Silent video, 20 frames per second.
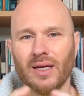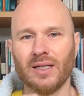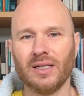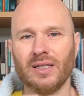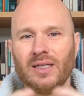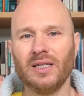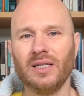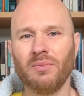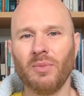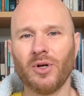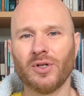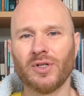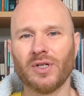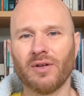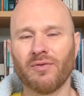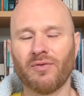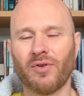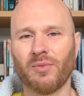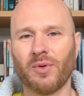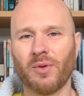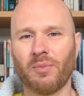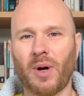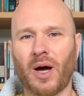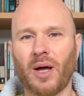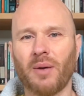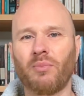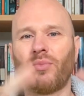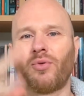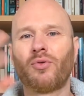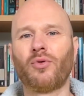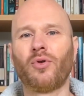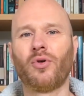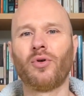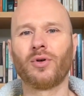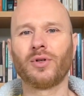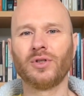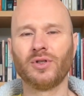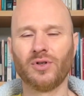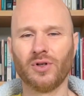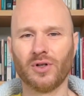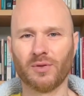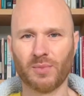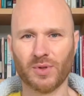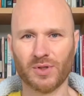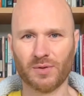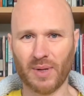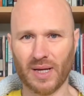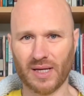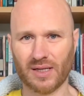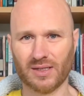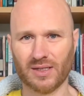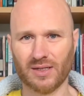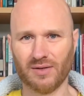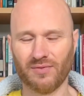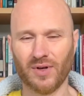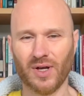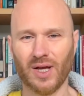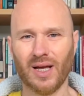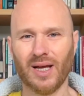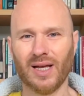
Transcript: Demerging from the part broadens your perspective.